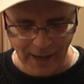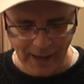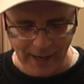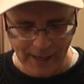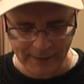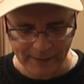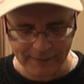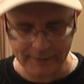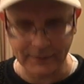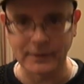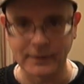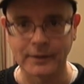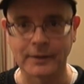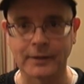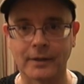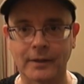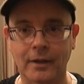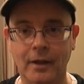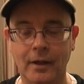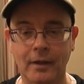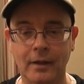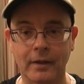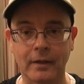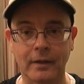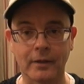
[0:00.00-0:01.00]
And
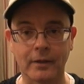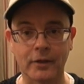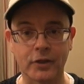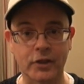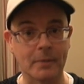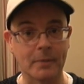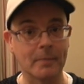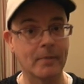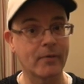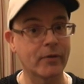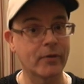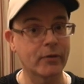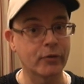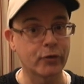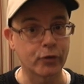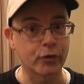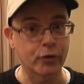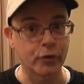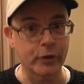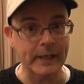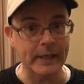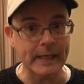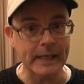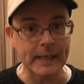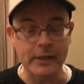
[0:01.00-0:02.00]
some of the
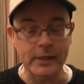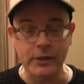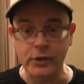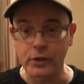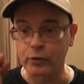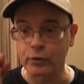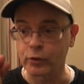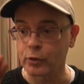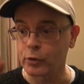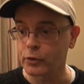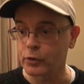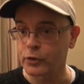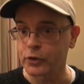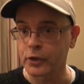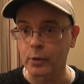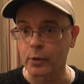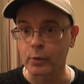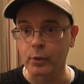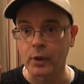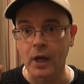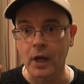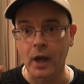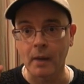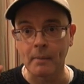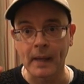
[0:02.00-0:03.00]
trees are
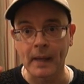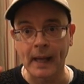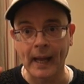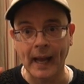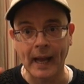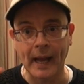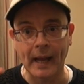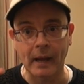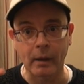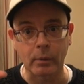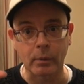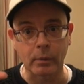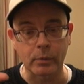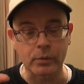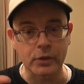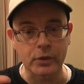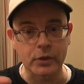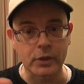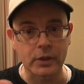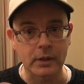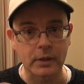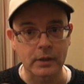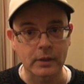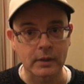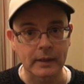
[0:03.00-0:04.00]
also coming
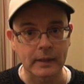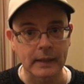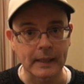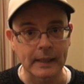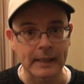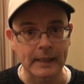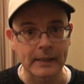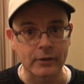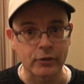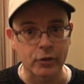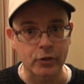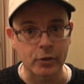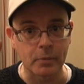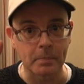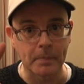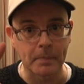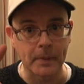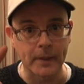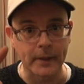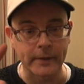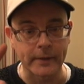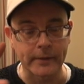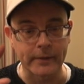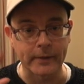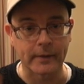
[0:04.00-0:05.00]
out into
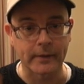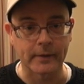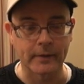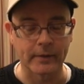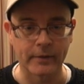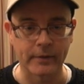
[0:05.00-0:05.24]
bud.